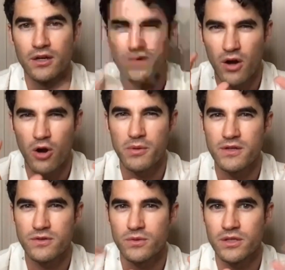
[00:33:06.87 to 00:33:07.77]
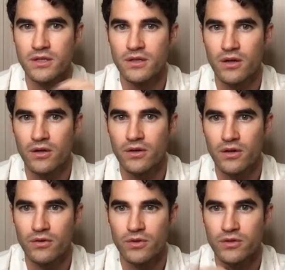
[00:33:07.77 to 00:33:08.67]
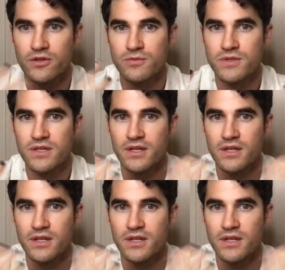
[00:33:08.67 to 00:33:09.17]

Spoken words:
Harmonies are really Christmassy